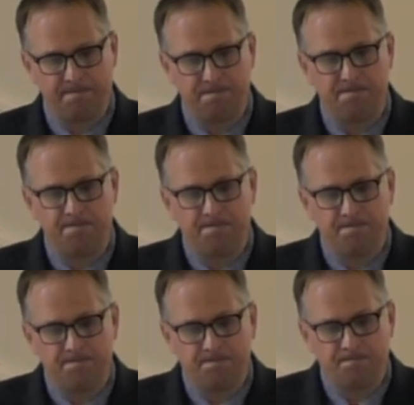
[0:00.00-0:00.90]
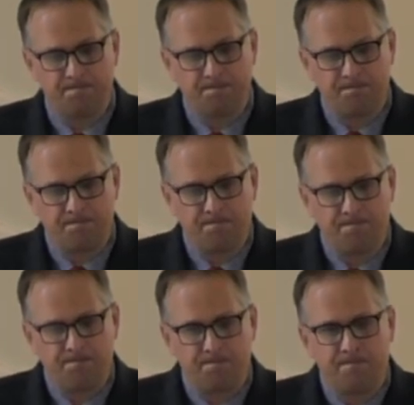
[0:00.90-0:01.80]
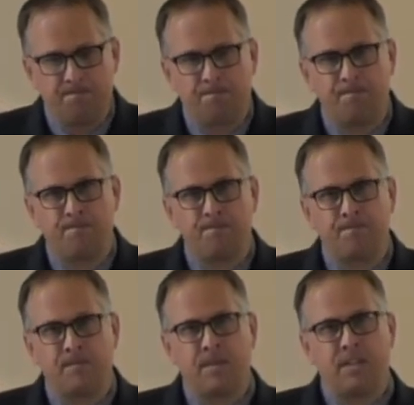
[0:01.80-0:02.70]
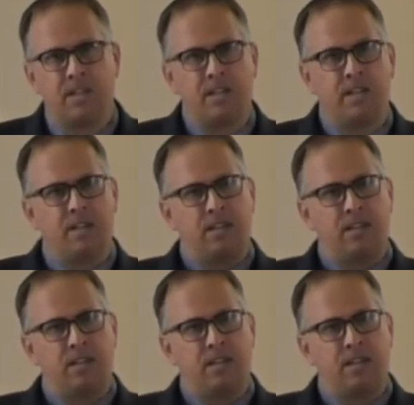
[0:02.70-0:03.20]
Nobody speaks.